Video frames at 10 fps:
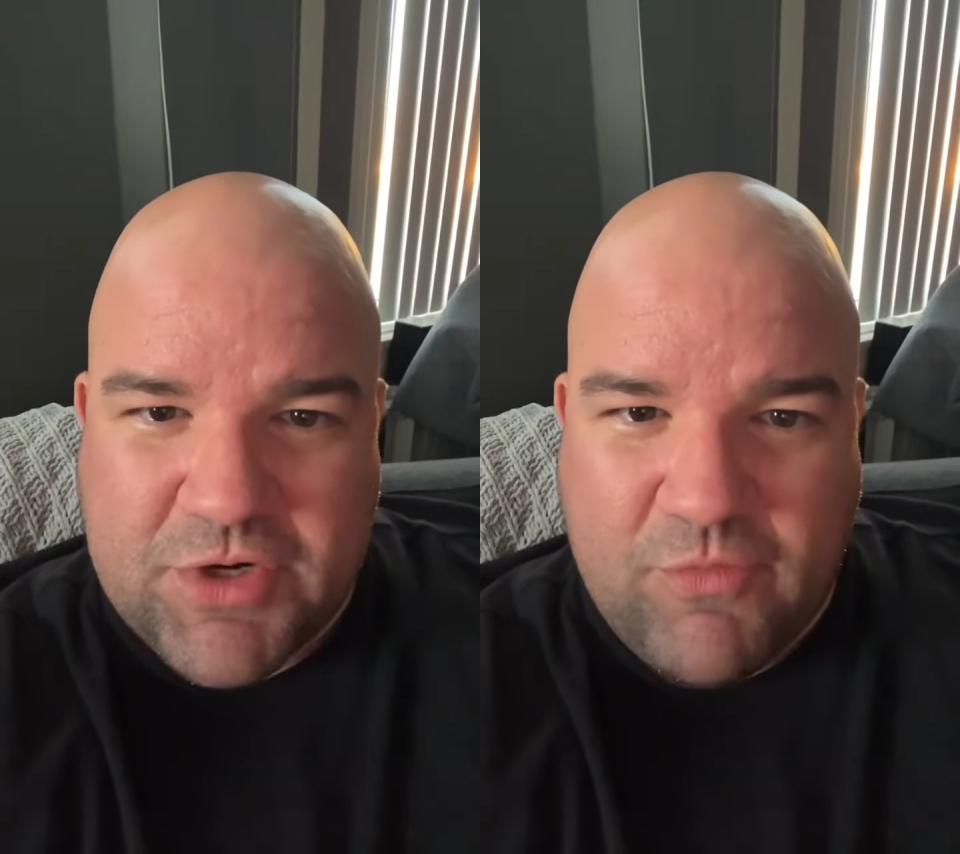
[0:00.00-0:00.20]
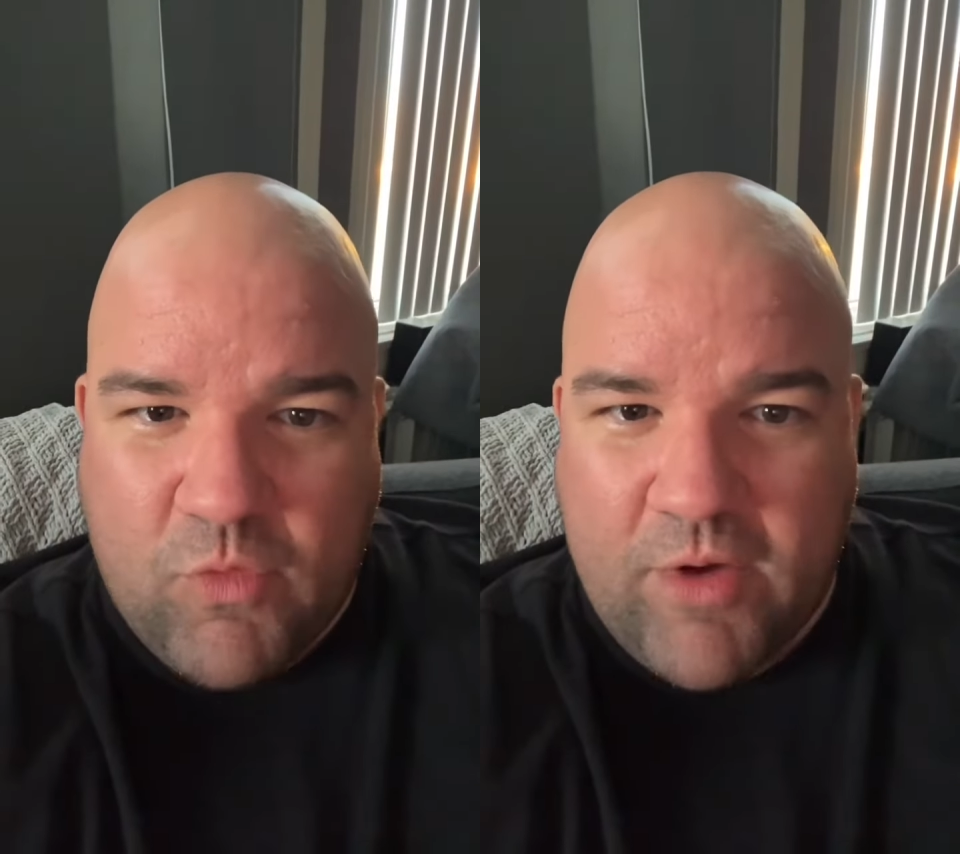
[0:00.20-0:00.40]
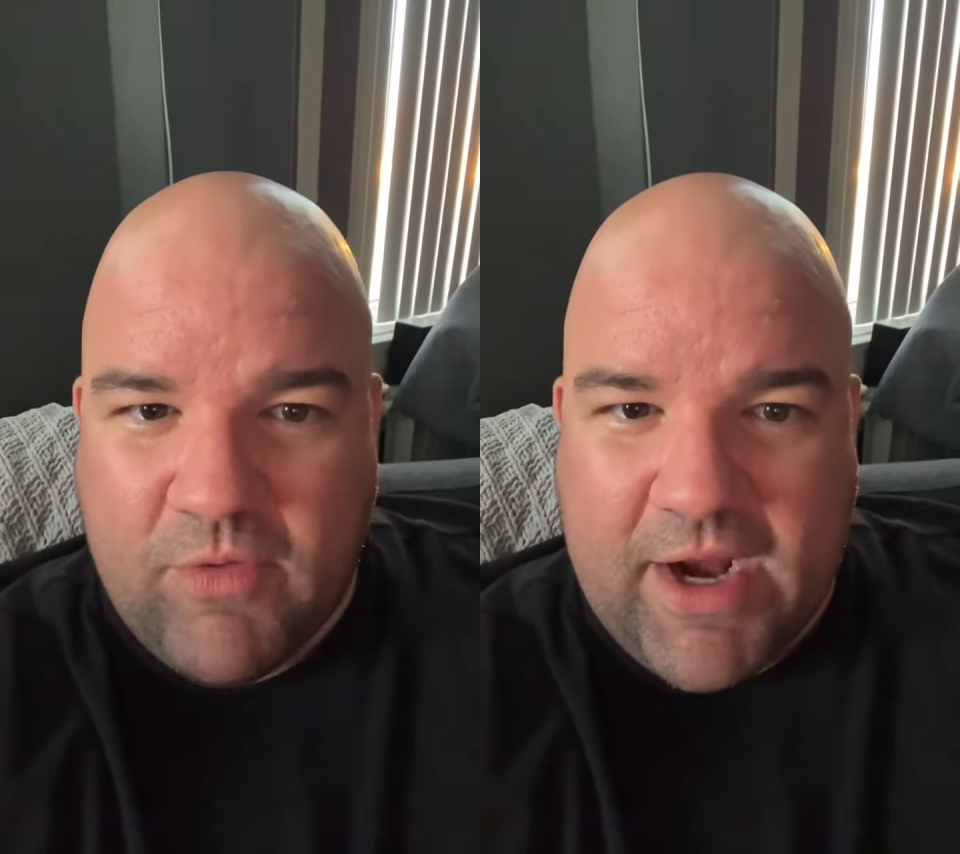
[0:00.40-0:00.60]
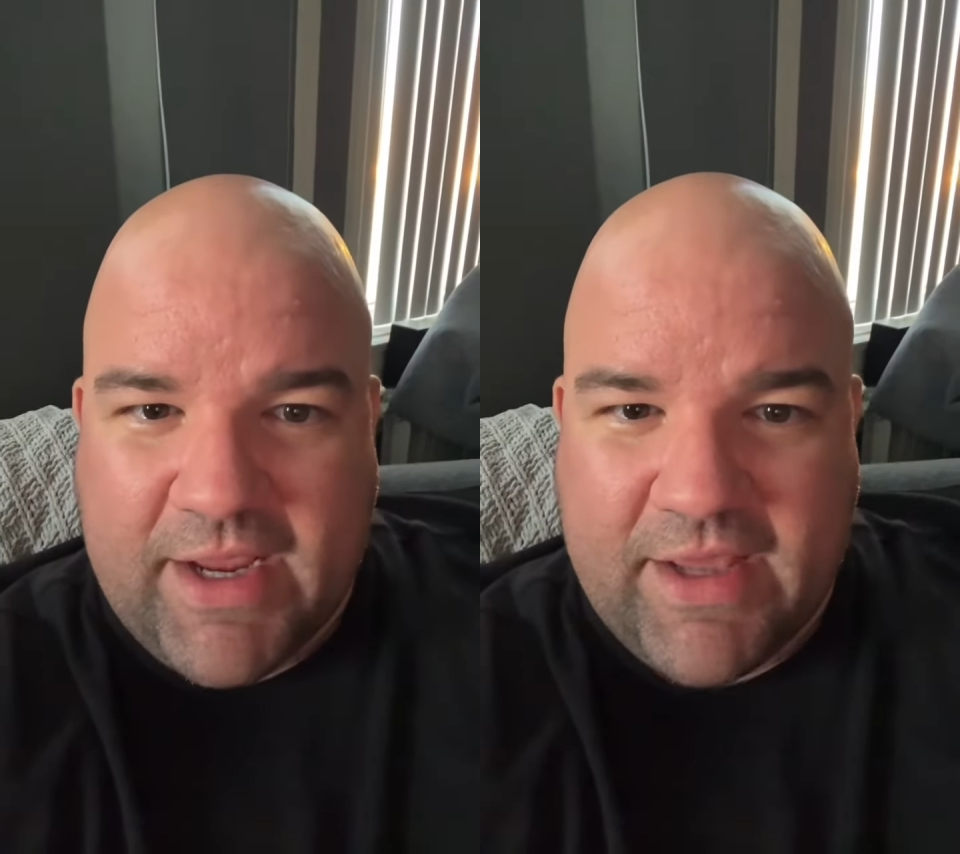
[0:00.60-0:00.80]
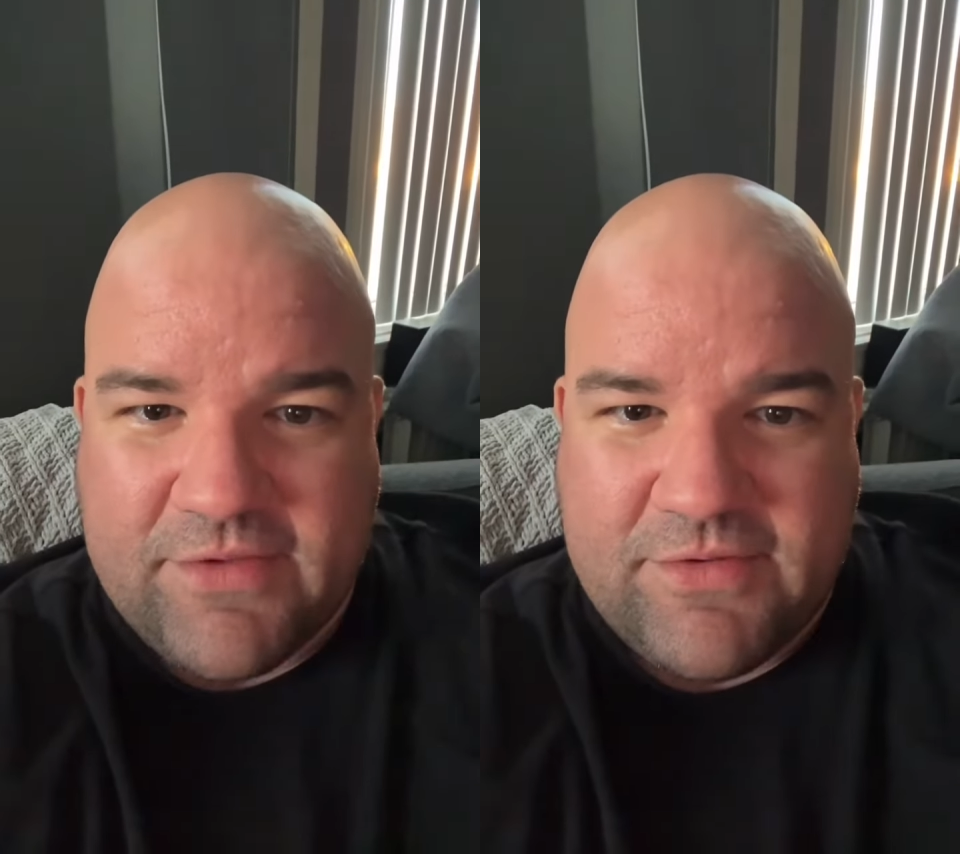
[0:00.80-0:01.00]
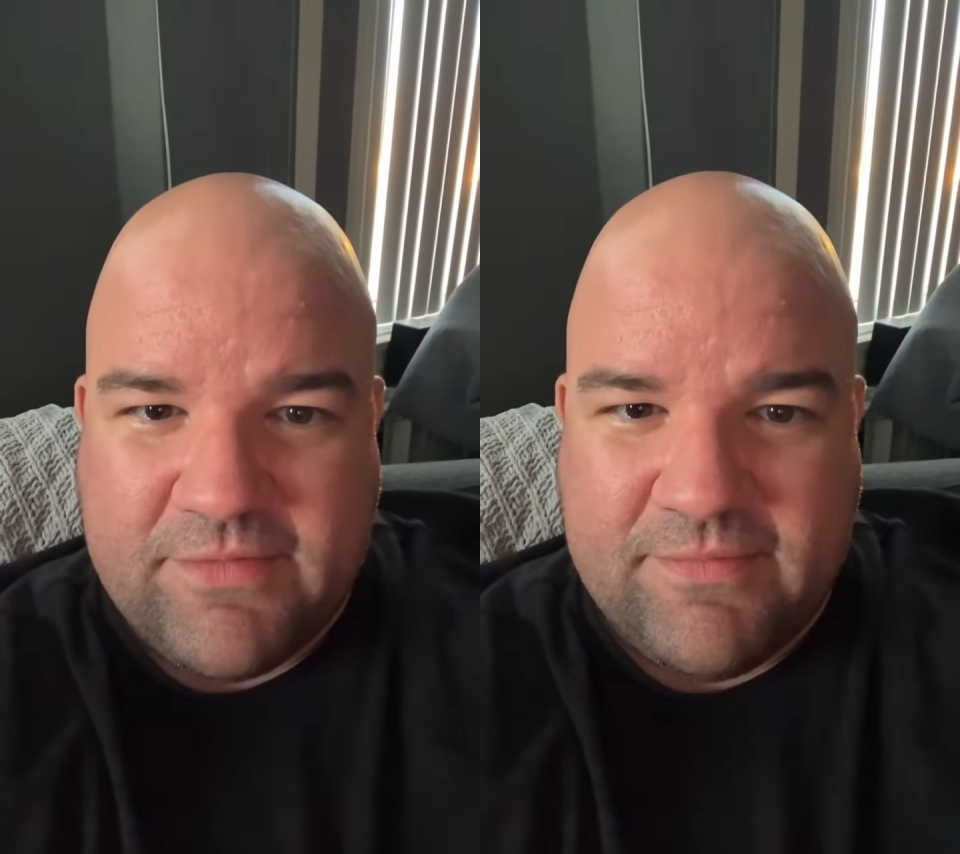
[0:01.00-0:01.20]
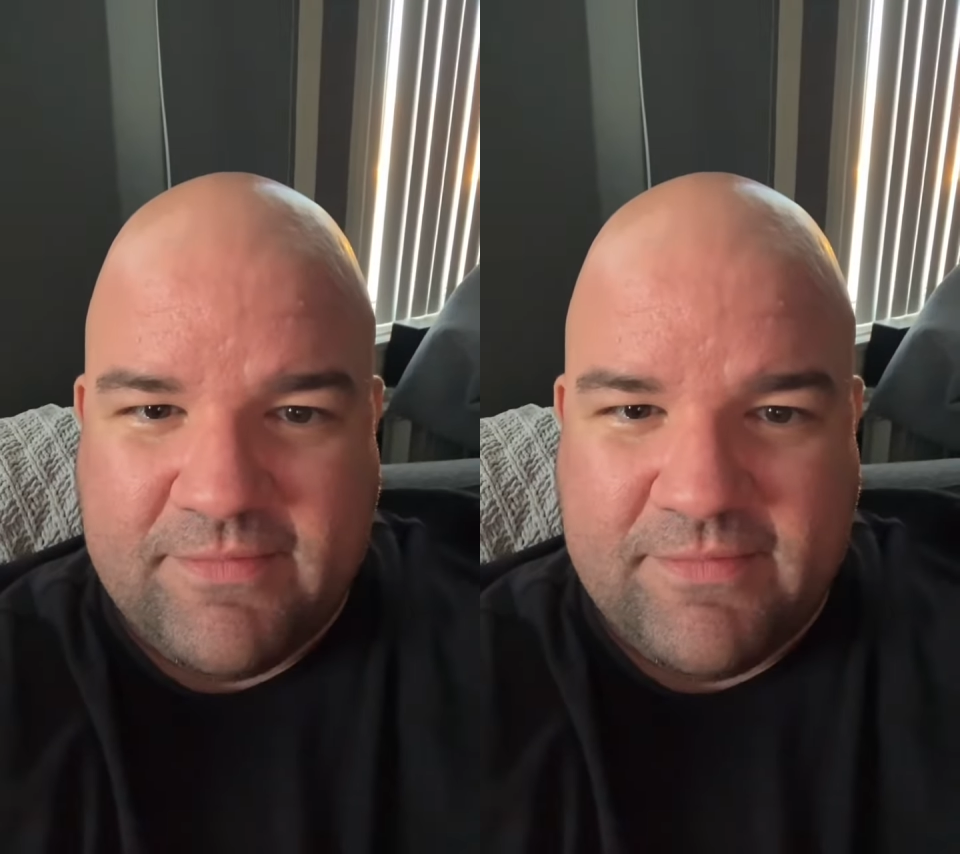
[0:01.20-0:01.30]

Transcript: of what writing is.